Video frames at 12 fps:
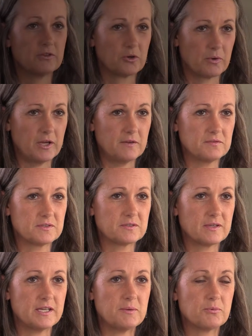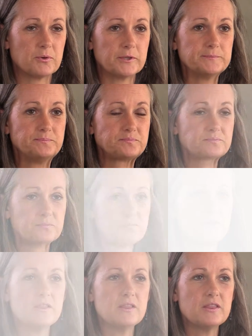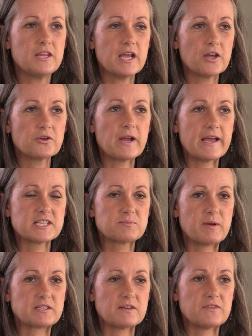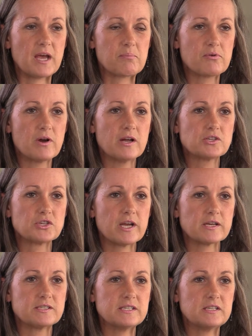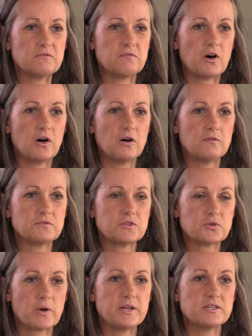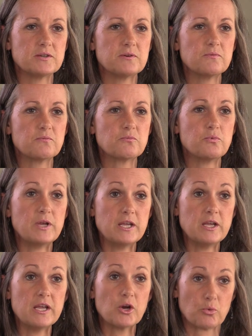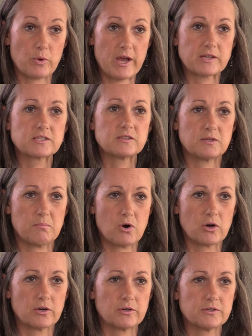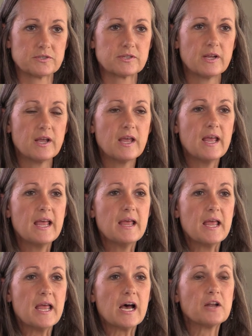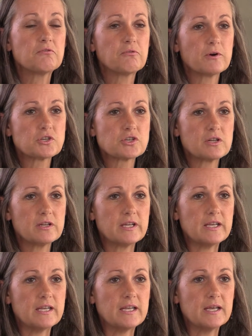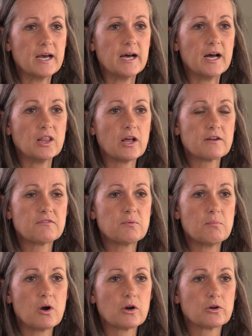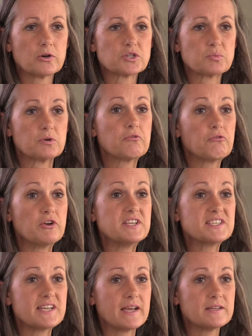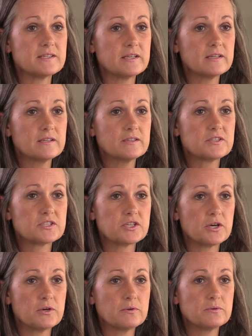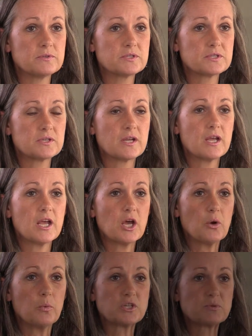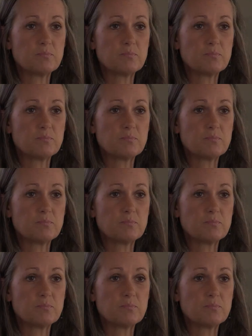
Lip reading: the graves anymore. The other aspect of that project involved trying to re-erect the markers. Unfortunately, a lot of the markers were freestanding stones, which